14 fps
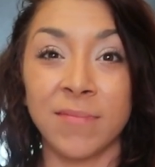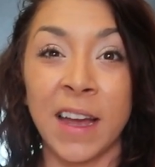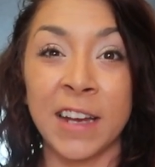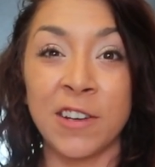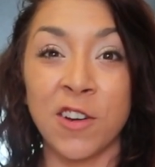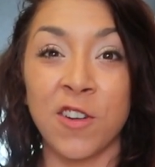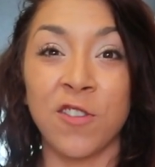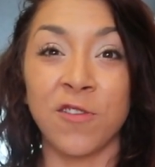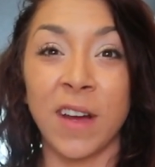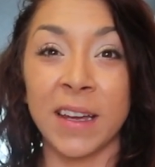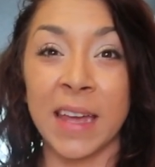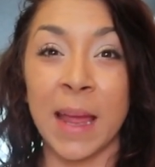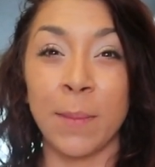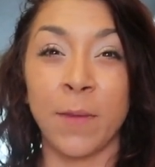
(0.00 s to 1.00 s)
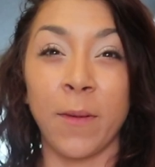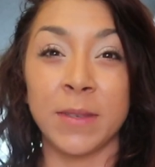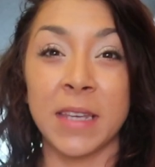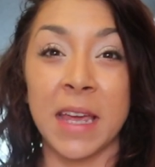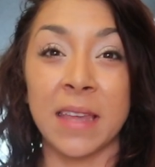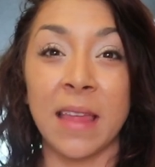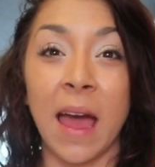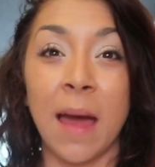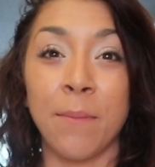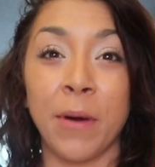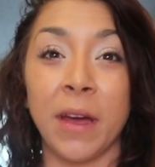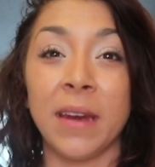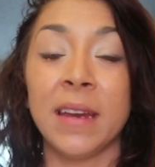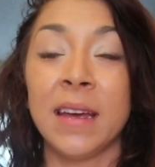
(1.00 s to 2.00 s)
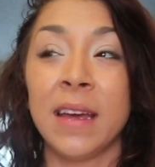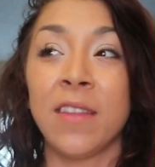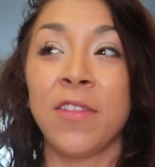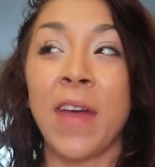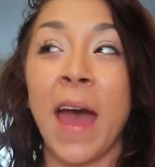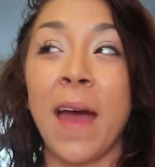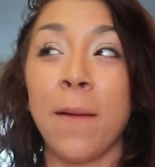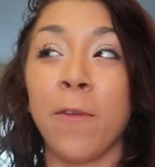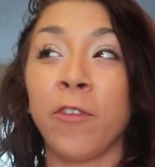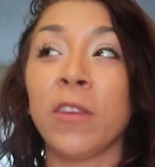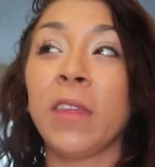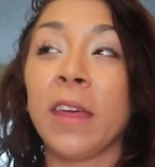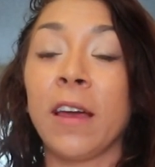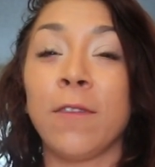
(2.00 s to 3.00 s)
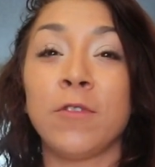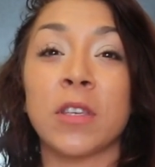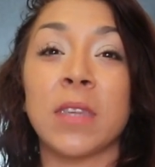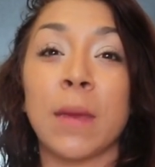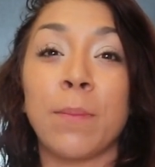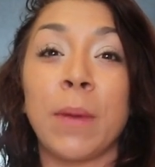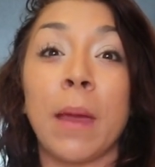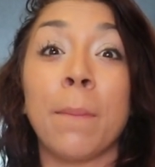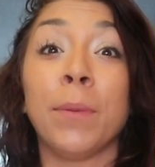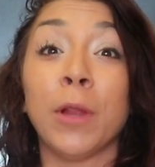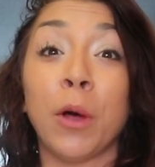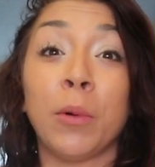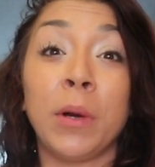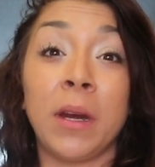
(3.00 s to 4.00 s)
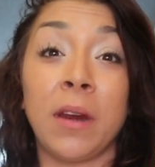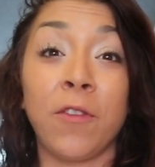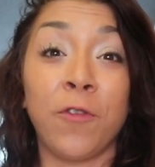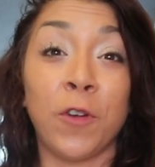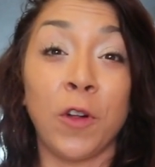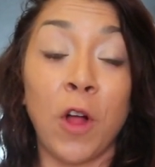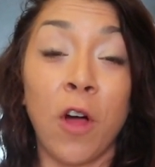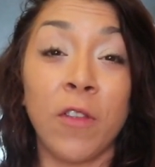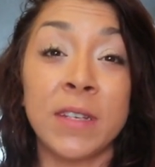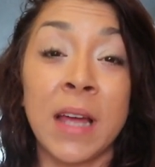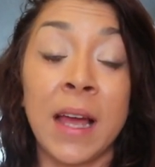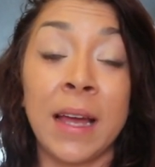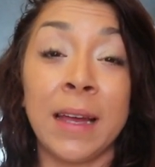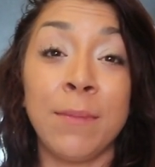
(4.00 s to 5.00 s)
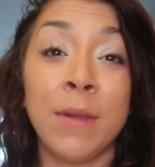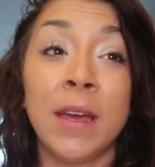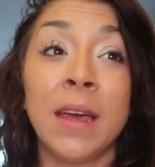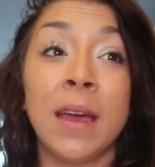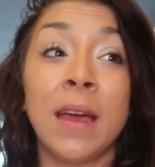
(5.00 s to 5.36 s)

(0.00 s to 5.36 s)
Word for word: I know, I can't believe I'm saying that, but that feeling of just like being bloated and full all the time,